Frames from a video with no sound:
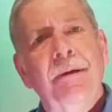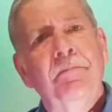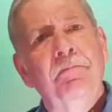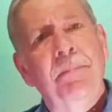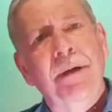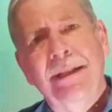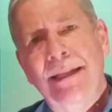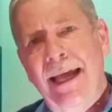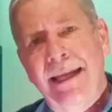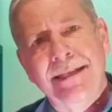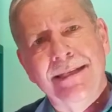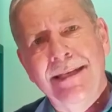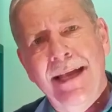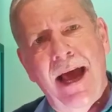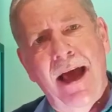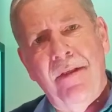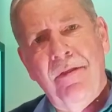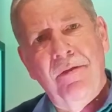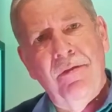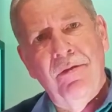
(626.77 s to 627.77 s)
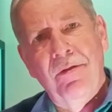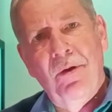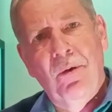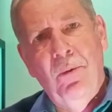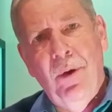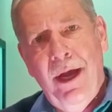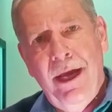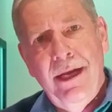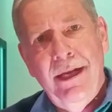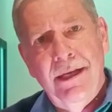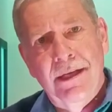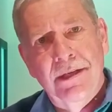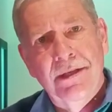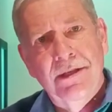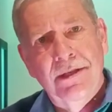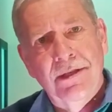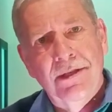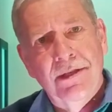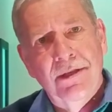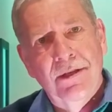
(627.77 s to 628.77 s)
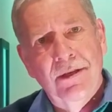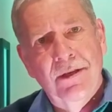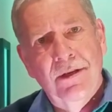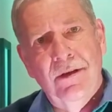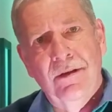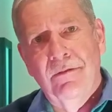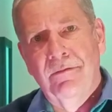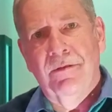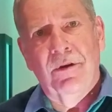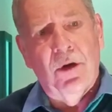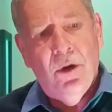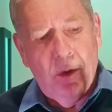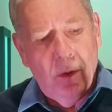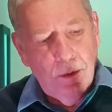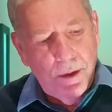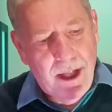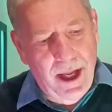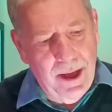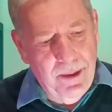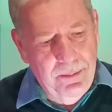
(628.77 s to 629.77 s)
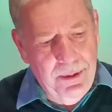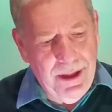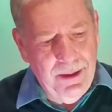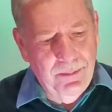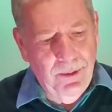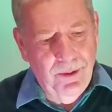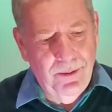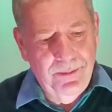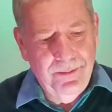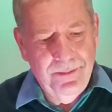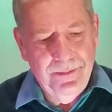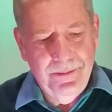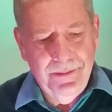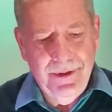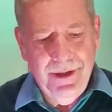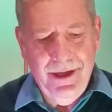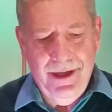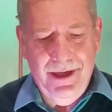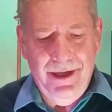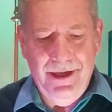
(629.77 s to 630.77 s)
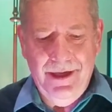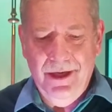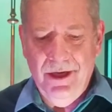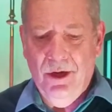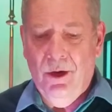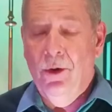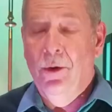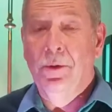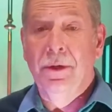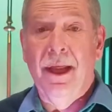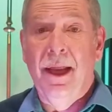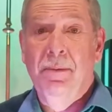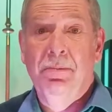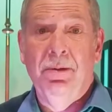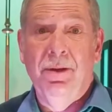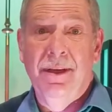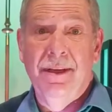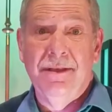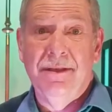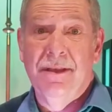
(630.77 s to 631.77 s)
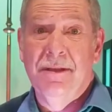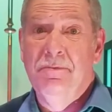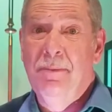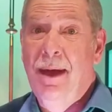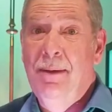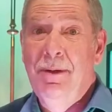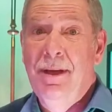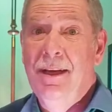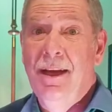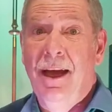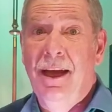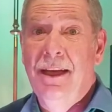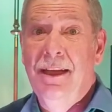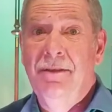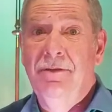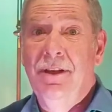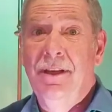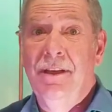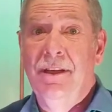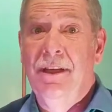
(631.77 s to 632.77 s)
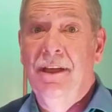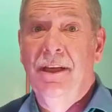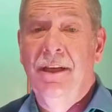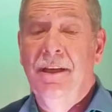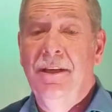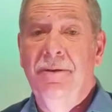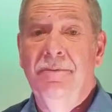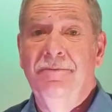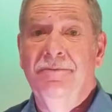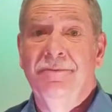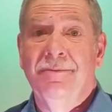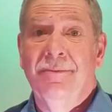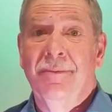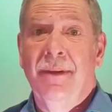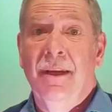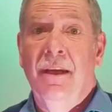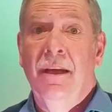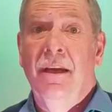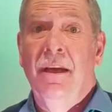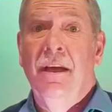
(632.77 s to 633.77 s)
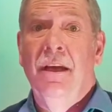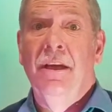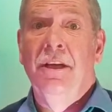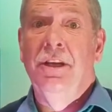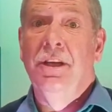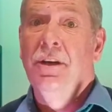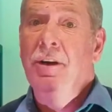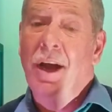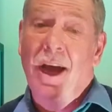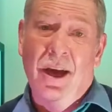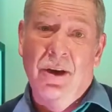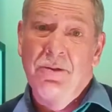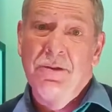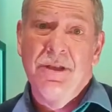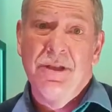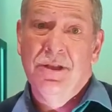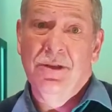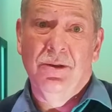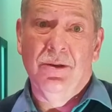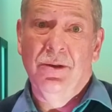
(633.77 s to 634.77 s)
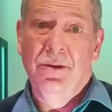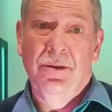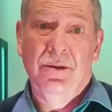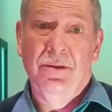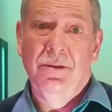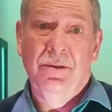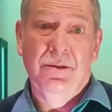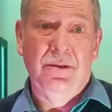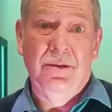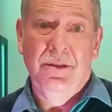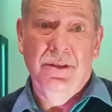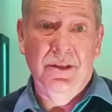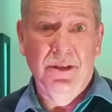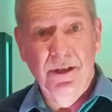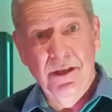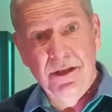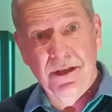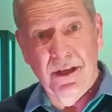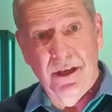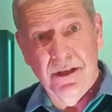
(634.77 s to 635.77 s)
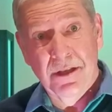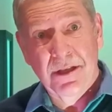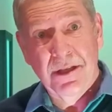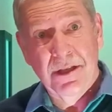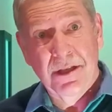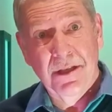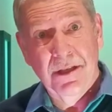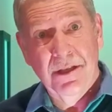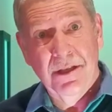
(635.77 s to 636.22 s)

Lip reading: but that's not the way it is for for a whole lot of people in a whole lot of places, maybe not even in your house or your church.